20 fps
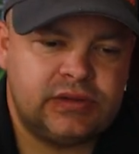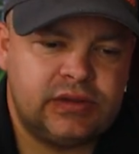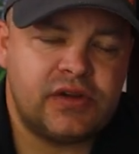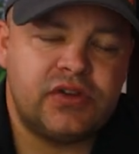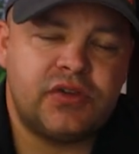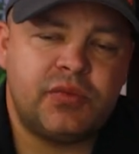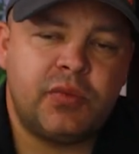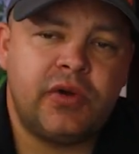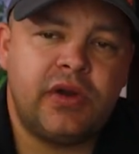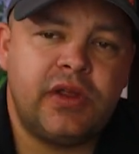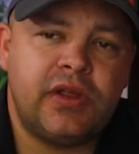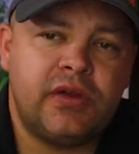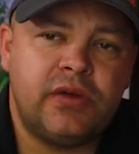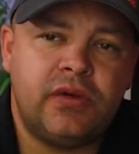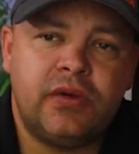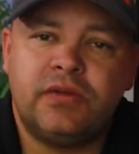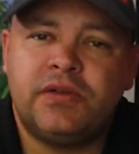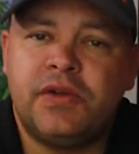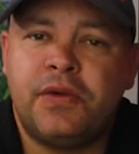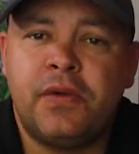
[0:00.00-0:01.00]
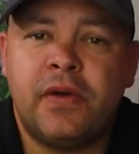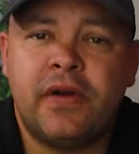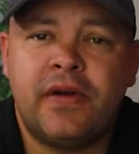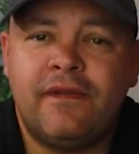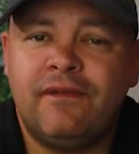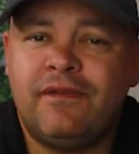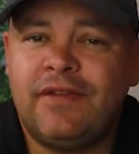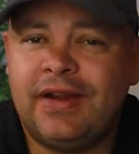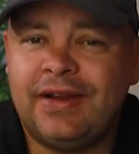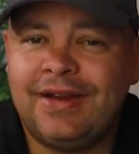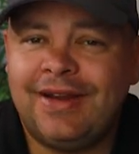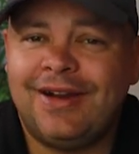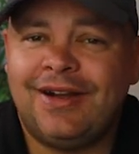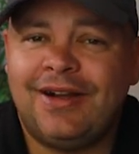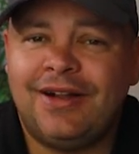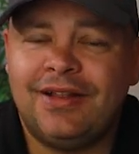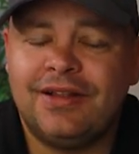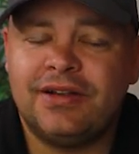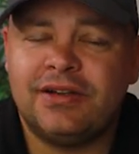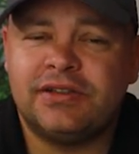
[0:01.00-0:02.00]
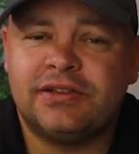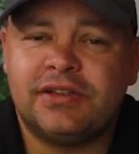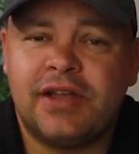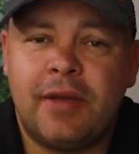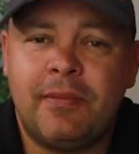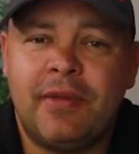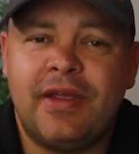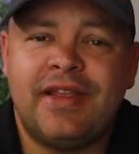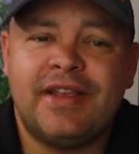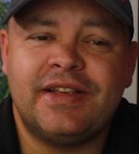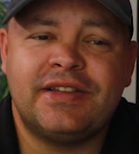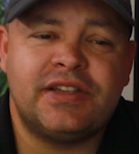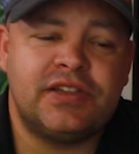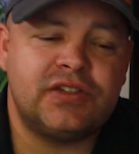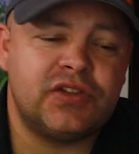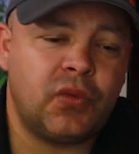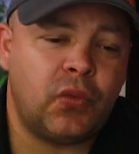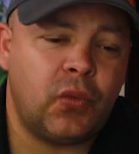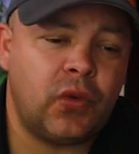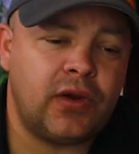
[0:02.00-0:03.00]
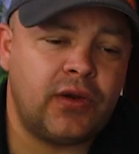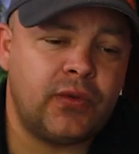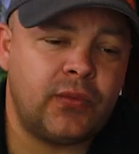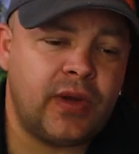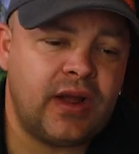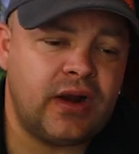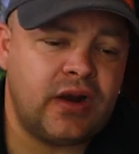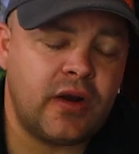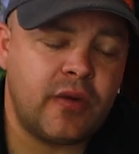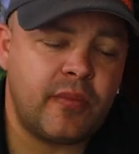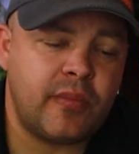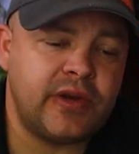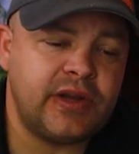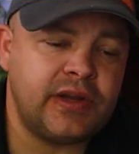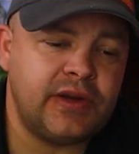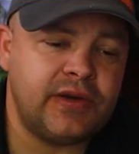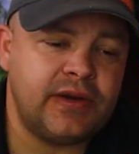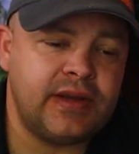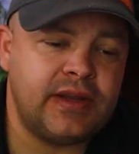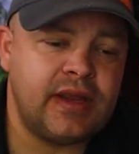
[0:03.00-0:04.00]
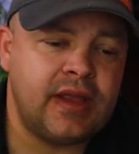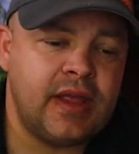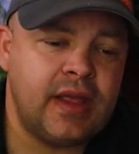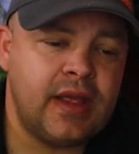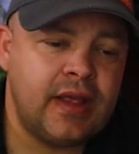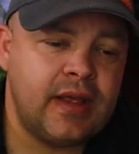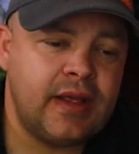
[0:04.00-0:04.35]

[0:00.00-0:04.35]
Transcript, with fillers: So it's pretty cool. Two hundred fifty dollars. I mean, this is a worldwide opportunity.